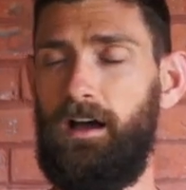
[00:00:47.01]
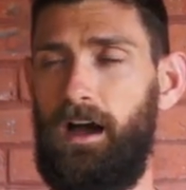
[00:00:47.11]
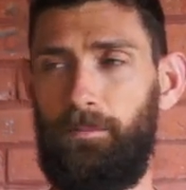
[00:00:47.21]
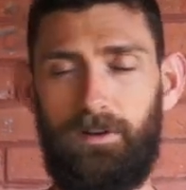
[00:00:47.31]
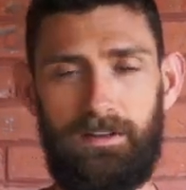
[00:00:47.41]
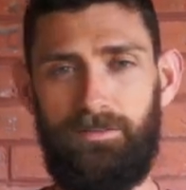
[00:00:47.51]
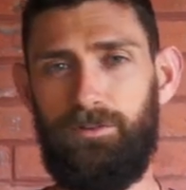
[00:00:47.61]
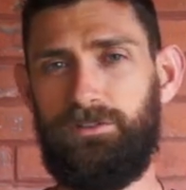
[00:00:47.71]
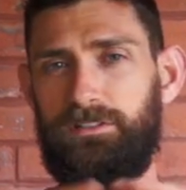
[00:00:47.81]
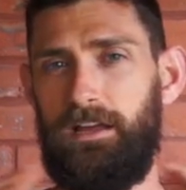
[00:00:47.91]
I'm going to give
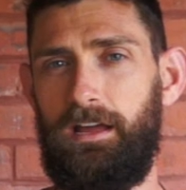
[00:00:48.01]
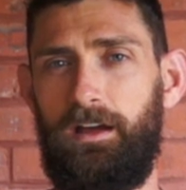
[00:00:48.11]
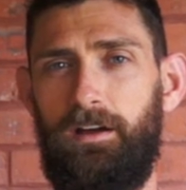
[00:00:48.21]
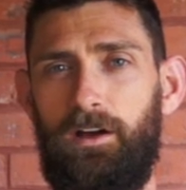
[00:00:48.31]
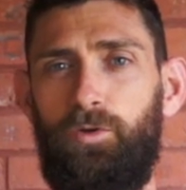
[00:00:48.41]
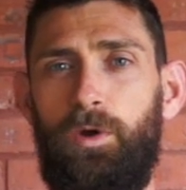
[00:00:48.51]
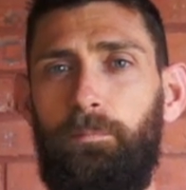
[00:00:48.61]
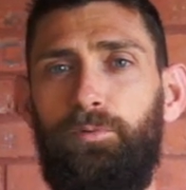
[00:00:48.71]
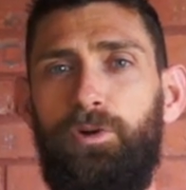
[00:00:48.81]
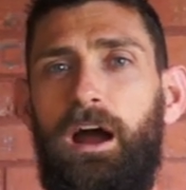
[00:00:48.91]
you just a
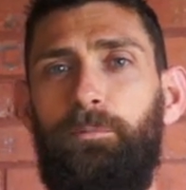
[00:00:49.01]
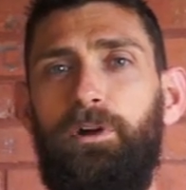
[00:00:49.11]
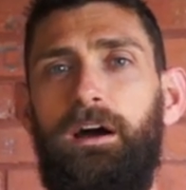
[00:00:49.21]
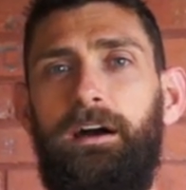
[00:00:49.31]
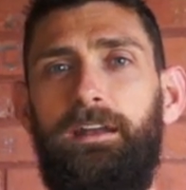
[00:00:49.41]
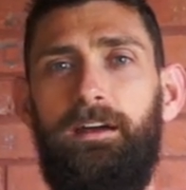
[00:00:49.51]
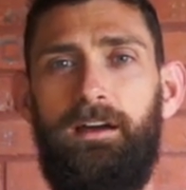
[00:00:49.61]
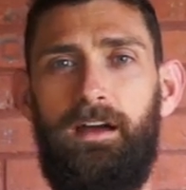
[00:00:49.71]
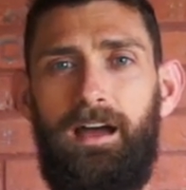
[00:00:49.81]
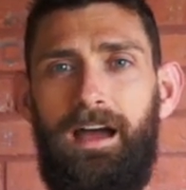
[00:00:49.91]
quick primer on
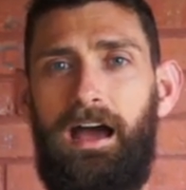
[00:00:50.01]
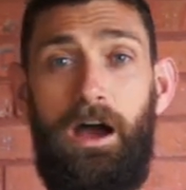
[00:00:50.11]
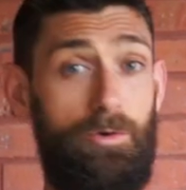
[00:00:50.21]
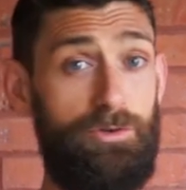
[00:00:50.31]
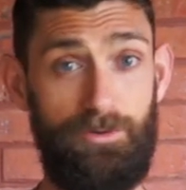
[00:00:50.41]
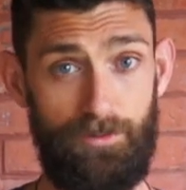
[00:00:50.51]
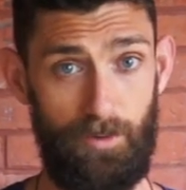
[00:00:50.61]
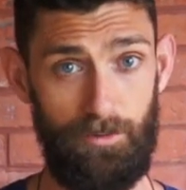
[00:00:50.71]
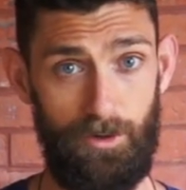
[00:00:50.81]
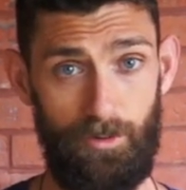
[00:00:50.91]
how to foam roll.